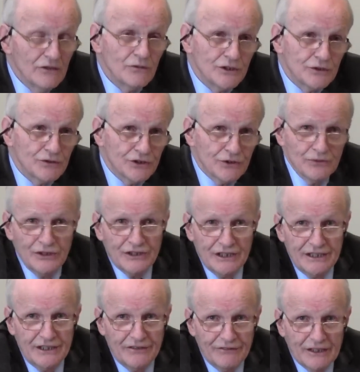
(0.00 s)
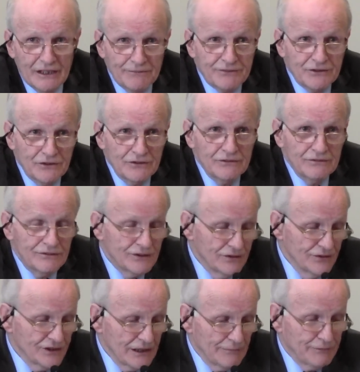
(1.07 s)
which was originally developed
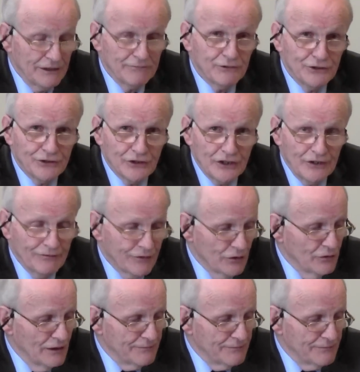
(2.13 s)
to separate plutonium from